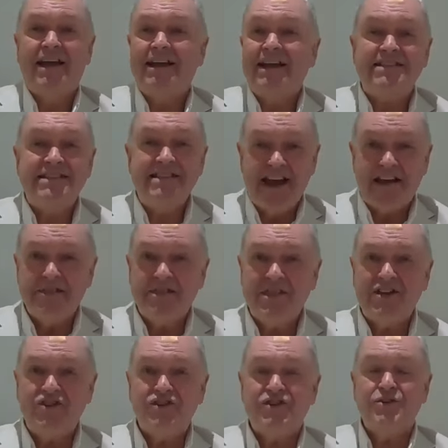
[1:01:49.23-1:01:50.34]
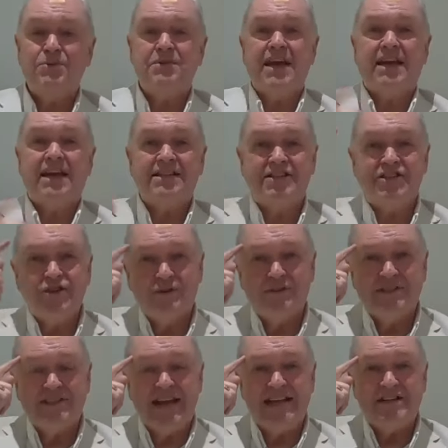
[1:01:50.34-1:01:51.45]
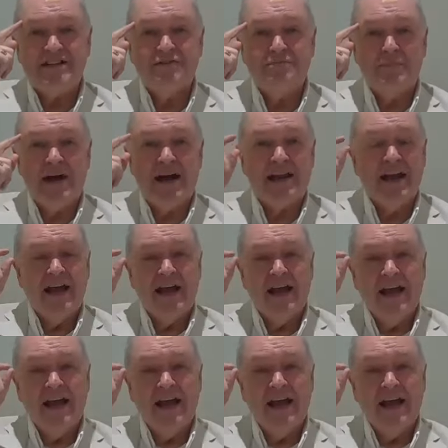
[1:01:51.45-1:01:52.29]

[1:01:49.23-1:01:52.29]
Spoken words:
It's nothing to do with that. It's your state of mind.